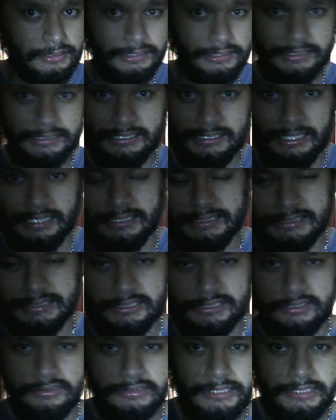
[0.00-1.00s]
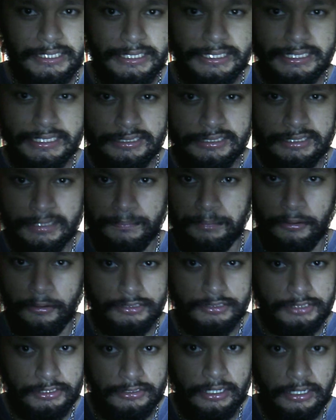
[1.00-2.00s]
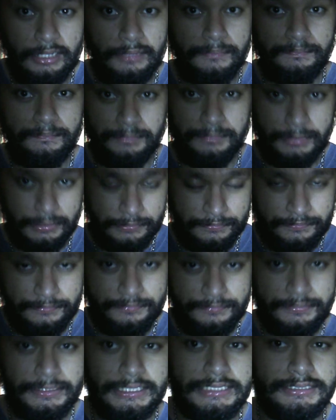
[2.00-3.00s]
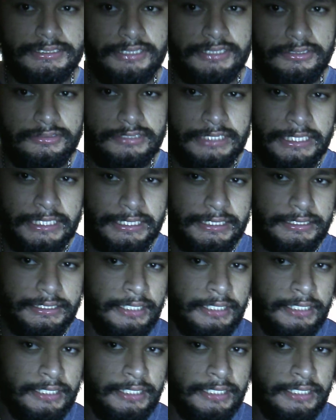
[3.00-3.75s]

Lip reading: like its own thing. You could partner up, but be its own thing.